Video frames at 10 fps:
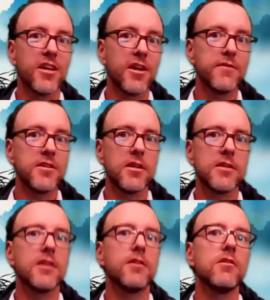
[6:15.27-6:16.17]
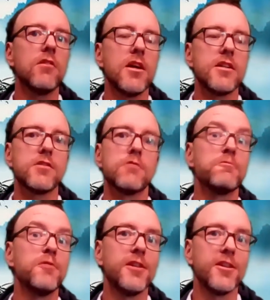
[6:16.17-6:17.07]
EFT, is that the client
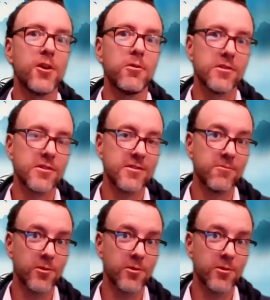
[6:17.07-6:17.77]
doesn't really know what's,